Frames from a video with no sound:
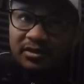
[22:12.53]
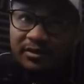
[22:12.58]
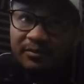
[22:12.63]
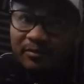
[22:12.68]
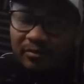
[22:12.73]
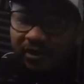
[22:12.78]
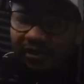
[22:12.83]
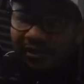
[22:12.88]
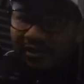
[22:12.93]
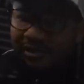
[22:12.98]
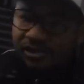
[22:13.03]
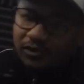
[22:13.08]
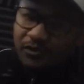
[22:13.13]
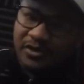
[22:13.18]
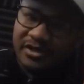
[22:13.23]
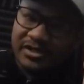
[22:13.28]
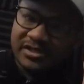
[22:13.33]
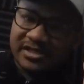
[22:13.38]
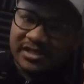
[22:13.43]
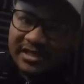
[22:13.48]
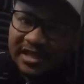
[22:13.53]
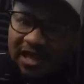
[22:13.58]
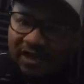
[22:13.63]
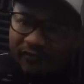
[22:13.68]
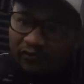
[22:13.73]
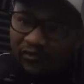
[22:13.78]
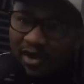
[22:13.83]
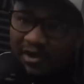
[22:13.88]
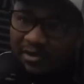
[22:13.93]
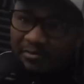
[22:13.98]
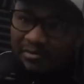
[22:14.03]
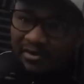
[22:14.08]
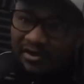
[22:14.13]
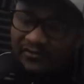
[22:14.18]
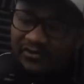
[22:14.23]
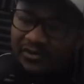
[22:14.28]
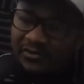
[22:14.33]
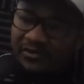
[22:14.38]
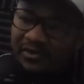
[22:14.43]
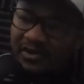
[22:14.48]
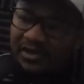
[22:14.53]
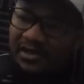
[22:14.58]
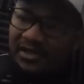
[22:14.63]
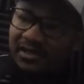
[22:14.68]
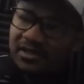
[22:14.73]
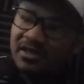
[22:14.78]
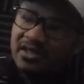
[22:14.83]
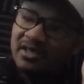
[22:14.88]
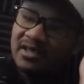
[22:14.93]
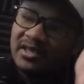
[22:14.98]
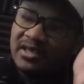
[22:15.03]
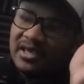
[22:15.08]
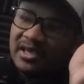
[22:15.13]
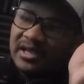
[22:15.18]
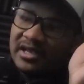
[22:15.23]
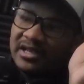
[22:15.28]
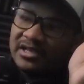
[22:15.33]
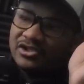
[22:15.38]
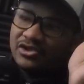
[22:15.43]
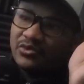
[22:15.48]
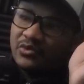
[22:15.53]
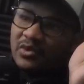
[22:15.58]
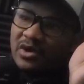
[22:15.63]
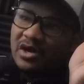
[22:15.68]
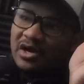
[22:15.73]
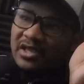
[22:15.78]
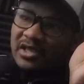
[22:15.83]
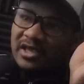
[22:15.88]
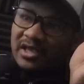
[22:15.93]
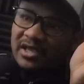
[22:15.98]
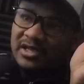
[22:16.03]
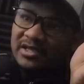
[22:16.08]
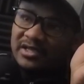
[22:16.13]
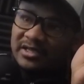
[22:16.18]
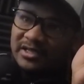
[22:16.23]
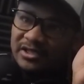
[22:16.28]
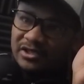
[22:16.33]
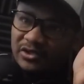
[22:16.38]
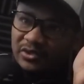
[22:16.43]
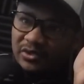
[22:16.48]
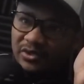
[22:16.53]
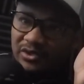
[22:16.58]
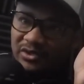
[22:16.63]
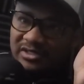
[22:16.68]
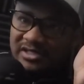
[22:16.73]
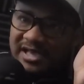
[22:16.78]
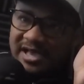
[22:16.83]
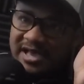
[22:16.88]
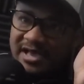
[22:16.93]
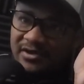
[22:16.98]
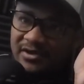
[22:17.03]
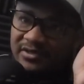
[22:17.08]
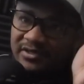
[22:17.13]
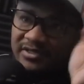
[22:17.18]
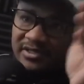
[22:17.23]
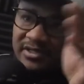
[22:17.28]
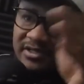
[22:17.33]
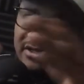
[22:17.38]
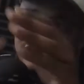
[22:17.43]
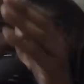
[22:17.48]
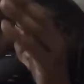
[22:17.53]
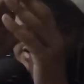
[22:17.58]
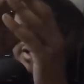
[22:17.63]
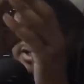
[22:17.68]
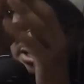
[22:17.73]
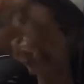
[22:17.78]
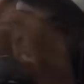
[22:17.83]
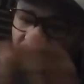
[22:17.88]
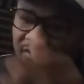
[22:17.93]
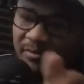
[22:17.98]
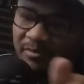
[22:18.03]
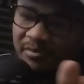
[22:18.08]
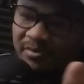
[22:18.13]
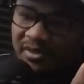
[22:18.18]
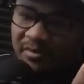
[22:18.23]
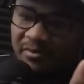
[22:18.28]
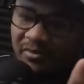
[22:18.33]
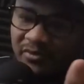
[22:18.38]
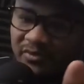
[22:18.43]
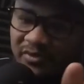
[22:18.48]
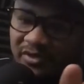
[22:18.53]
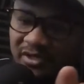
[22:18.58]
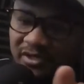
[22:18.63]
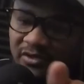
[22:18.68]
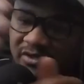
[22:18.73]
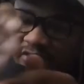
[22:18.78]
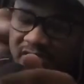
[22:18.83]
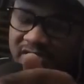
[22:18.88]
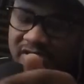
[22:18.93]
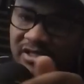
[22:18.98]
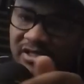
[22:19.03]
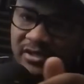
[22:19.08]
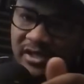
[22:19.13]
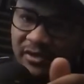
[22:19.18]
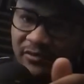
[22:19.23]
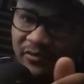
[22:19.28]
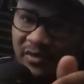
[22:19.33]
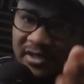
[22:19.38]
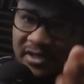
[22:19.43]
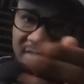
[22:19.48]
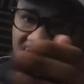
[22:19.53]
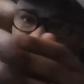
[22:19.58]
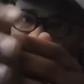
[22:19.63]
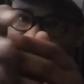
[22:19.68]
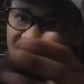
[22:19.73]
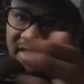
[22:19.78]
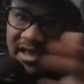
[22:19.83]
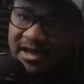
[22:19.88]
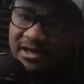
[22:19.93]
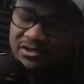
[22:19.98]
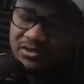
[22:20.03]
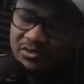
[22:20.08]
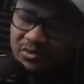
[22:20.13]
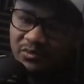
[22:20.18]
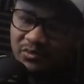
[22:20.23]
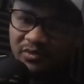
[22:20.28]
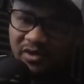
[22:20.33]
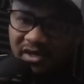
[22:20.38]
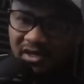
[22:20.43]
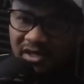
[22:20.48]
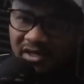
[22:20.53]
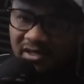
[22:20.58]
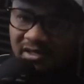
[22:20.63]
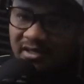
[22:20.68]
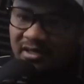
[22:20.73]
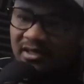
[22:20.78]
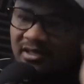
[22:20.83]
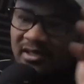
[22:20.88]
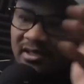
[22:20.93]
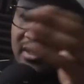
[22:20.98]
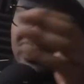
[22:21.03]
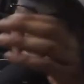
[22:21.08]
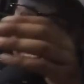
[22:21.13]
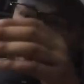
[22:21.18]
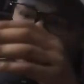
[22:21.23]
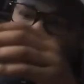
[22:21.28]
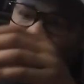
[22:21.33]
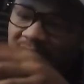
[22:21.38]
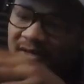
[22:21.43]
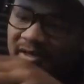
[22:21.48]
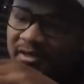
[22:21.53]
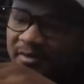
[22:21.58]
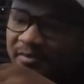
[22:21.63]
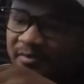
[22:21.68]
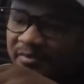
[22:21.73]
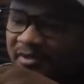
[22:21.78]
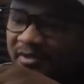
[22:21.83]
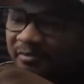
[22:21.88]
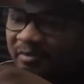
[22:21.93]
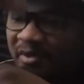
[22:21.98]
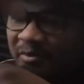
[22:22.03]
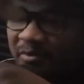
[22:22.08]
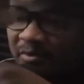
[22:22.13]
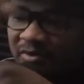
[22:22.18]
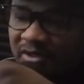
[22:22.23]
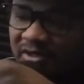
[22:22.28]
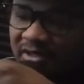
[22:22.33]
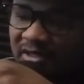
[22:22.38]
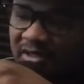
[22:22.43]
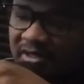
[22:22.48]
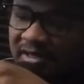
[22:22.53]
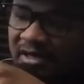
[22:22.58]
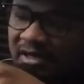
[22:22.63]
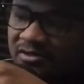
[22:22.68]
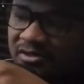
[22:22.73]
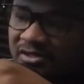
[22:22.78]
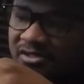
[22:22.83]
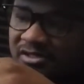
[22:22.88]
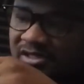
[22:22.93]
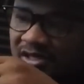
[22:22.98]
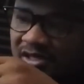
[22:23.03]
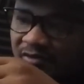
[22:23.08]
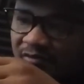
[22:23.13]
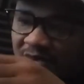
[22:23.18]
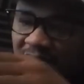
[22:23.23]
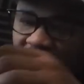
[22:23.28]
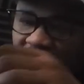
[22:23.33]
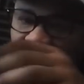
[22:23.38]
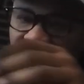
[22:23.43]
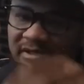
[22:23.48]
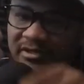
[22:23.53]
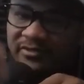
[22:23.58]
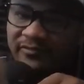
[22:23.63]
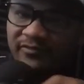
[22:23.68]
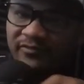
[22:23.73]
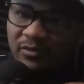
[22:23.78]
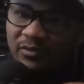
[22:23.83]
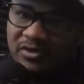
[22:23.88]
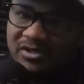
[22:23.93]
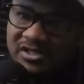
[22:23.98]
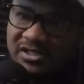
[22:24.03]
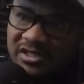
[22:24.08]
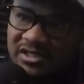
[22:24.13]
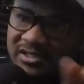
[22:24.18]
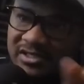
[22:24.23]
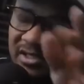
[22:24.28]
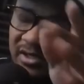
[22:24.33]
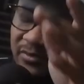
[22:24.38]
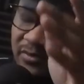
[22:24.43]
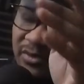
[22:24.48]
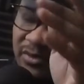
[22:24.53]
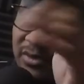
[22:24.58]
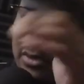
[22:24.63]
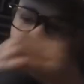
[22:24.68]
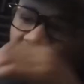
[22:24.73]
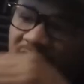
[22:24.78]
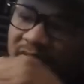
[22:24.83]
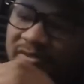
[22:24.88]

screens that they have right above the ring, and as you walk in, and then you look down, and then you can see all the people, and then you can see like right there the actual ring, the announcers sitting around like the floor seats like real close.